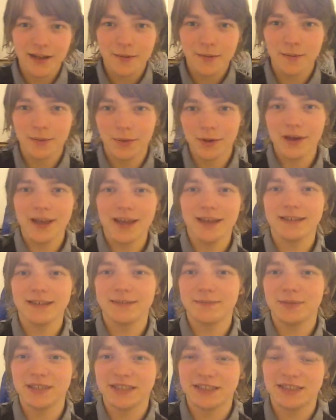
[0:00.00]
but
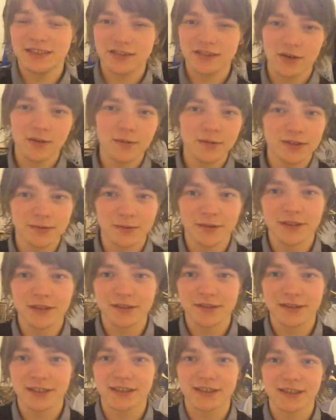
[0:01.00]
it'd be so much more
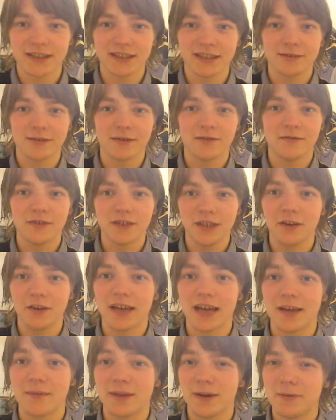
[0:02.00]
interesting to have a video
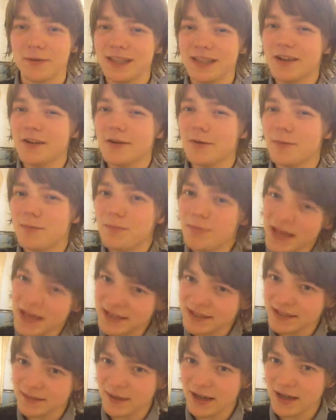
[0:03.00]
game that we know
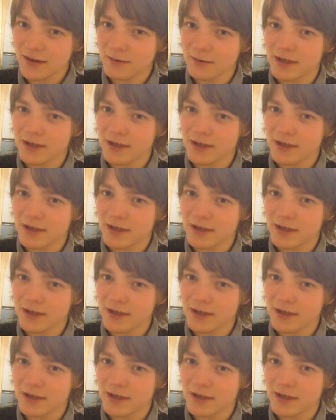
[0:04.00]
bits about,